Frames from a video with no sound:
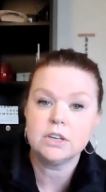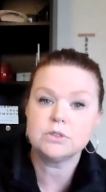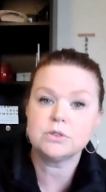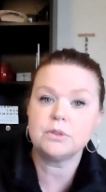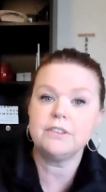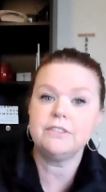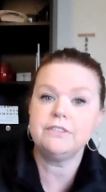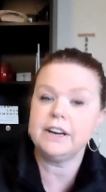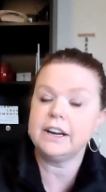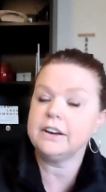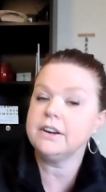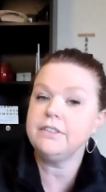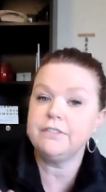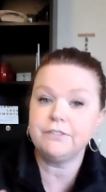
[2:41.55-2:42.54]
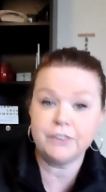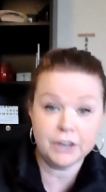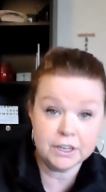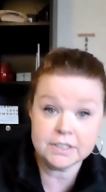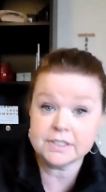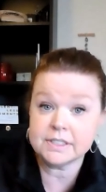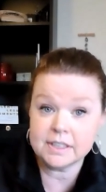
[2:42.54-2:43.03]
So the very
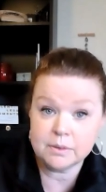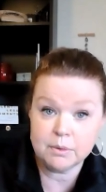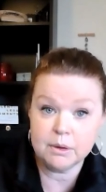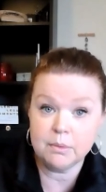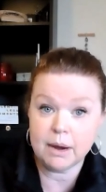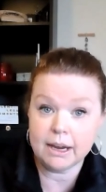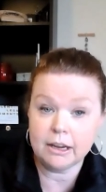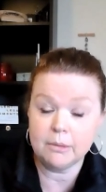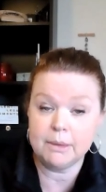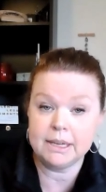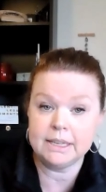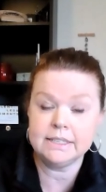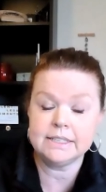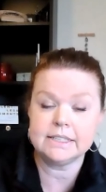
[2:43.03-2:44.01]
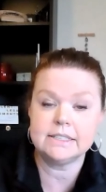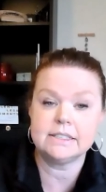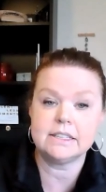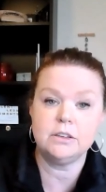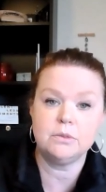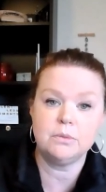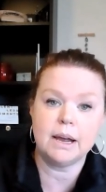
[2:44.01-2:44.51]
first thing we recommend is
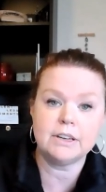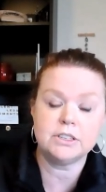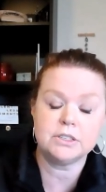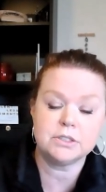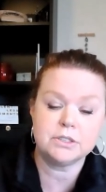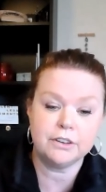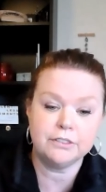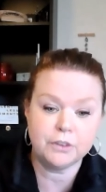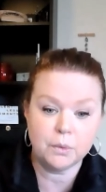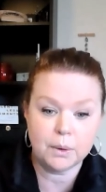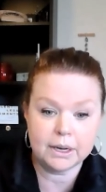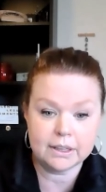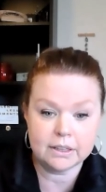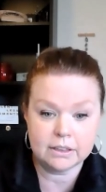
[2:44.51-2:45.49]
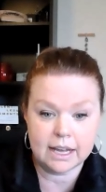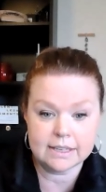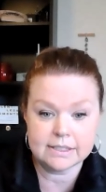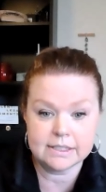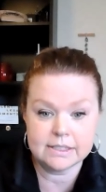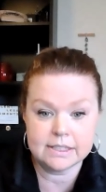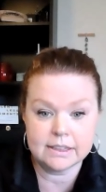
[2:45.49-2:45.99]
that you register for one of the
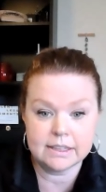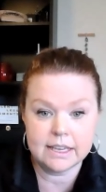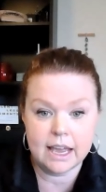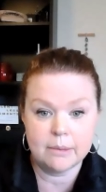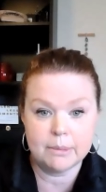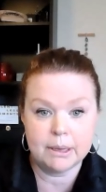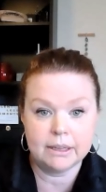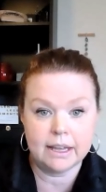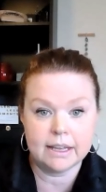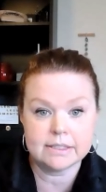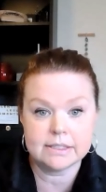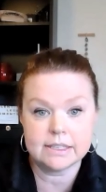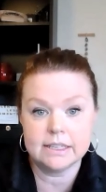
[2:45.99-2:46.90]
classes that the MLS